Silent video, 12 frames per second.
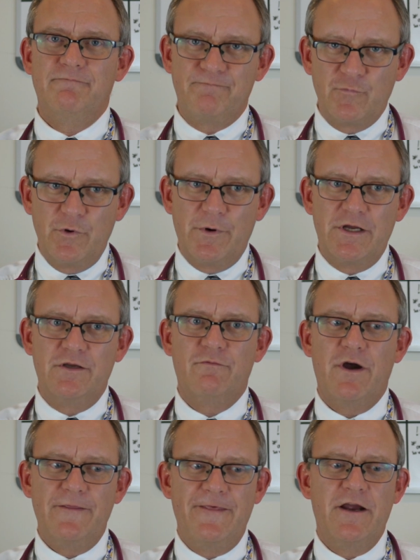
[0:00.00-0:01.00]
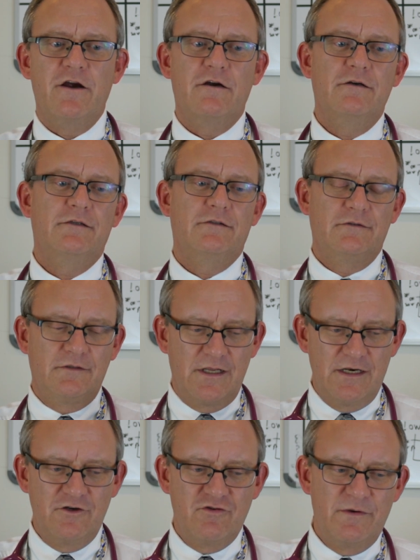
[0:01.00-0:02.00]
We want you right there
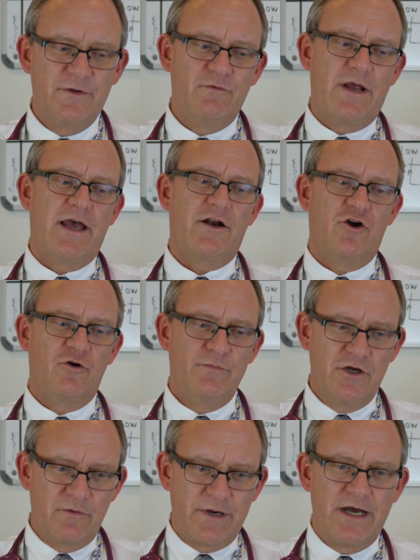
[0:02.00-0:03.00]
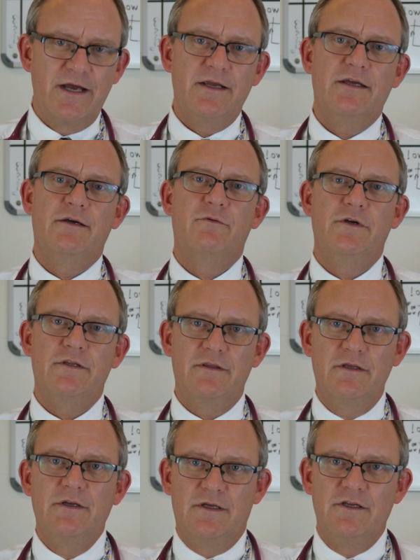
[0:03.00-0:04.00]
getting treatment at home nearby with
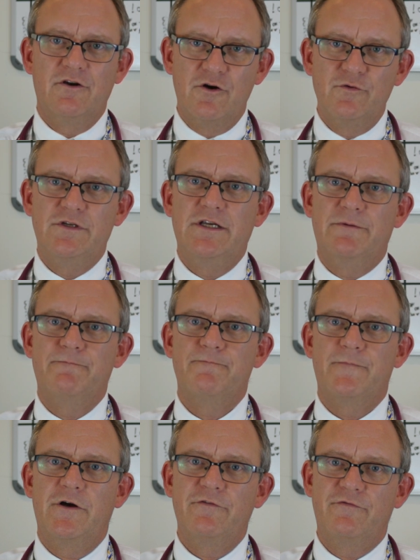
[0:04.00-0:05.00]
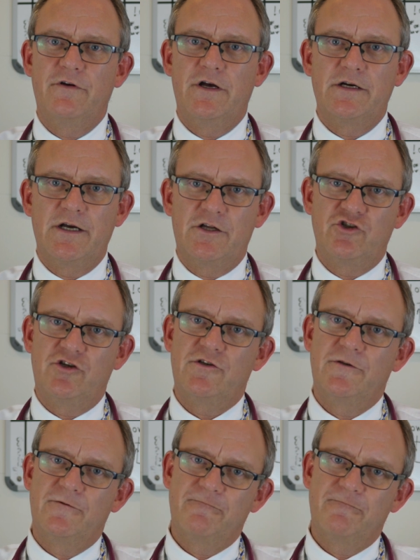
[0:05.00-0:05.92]
your own team of oncologists.